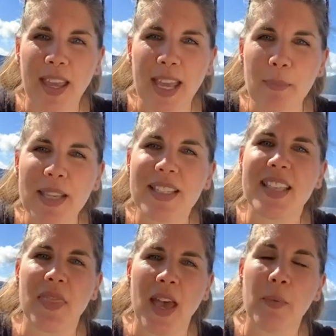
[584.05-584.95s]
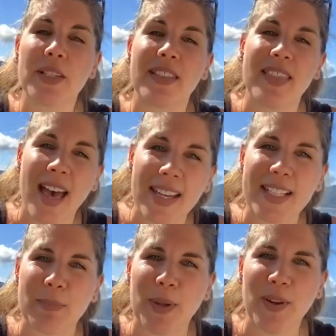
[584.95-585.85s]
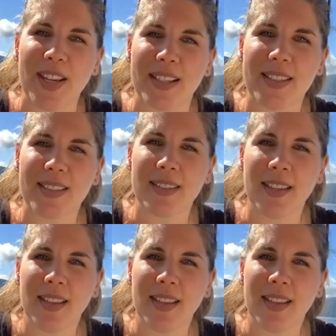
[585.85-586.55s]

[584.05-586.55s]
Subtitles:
It means that that was that experience.